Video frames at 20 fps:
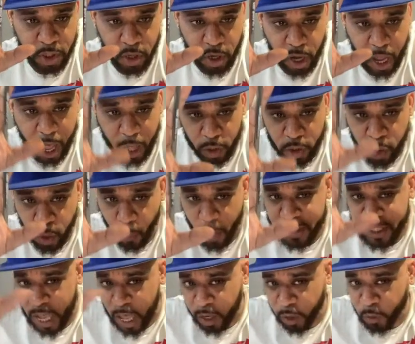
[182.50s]
you you don't
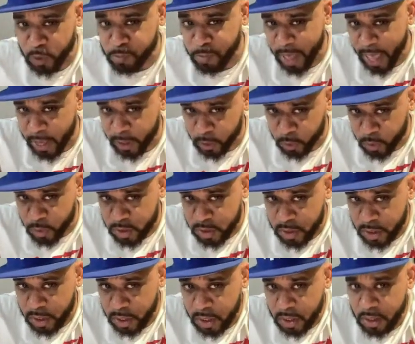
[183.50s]
watch Hollow's battles?
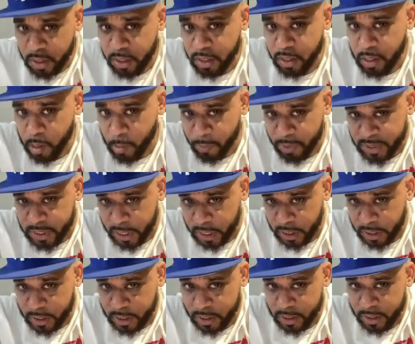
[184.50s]
I don't
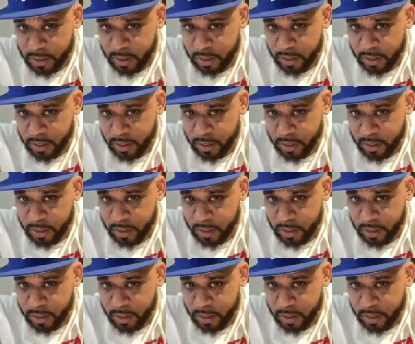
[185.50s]
watch battle